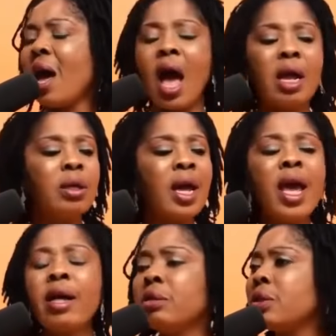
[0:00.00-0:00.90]
and
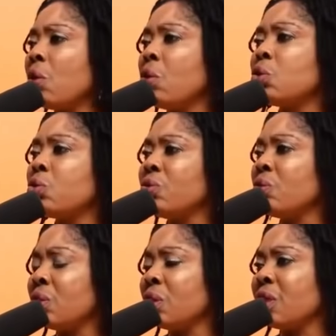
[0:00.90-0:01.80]
held onto
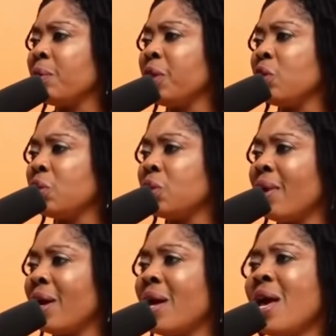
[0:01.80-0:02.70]
T.B.
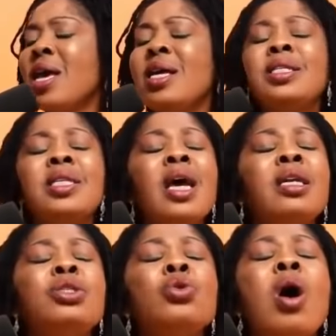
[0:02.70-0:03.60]
Joshua. He
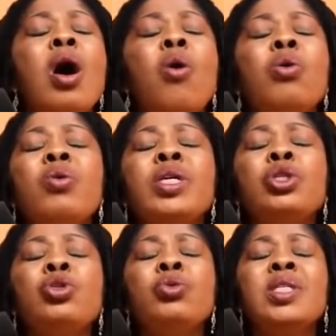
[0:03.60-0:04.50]
said, you are
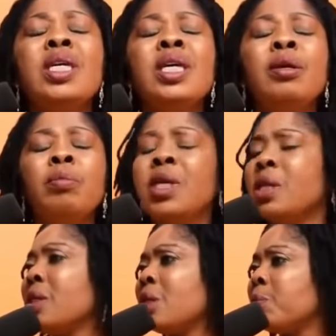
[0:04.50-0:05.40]
always using him in
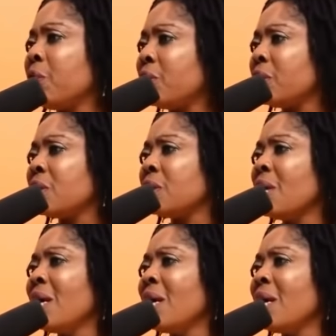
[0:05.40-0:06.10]
the spirit,